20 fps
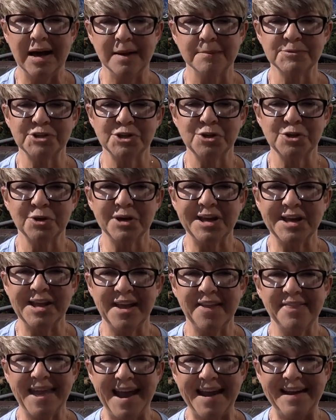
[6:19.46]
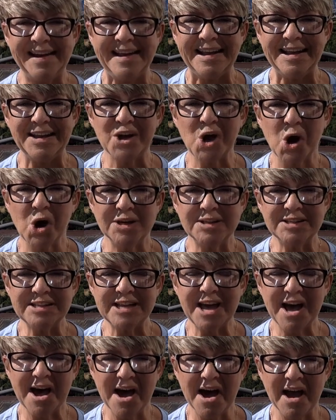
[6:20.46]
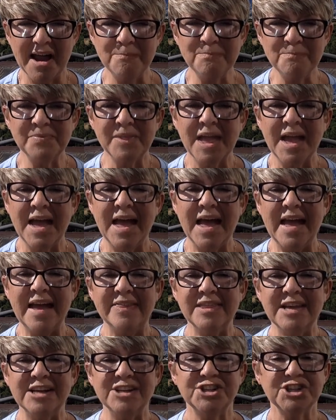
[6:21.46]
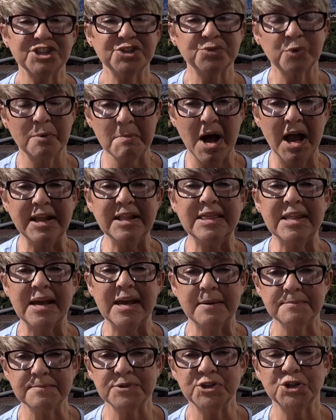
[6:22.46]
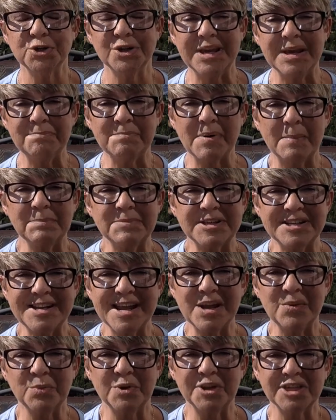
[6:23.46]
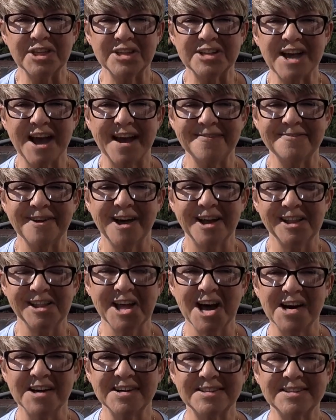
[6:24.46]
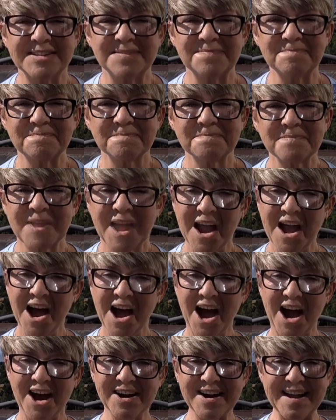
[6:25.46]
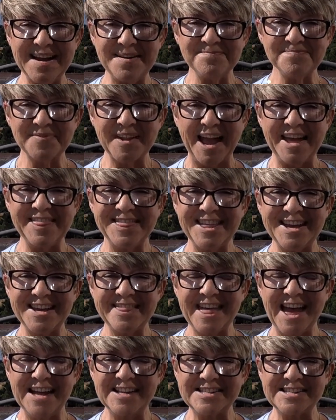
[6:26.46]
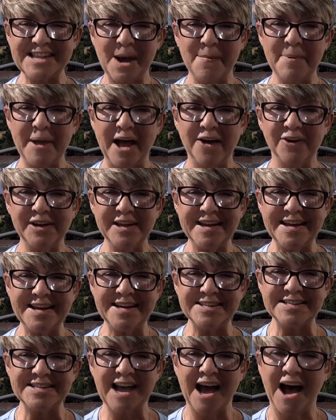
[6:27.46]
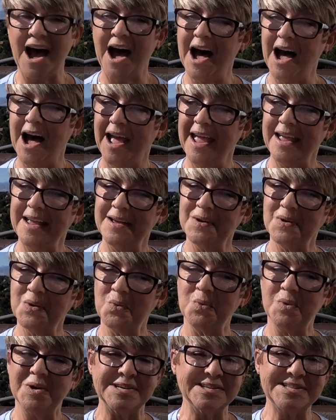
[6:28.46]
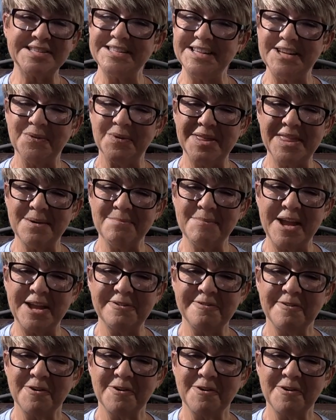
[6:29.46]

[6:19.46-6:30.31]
so you can get that in on time, and then just remind them to keep up to date with the Typhon logs. All right, I think that's about it. I will see you in the main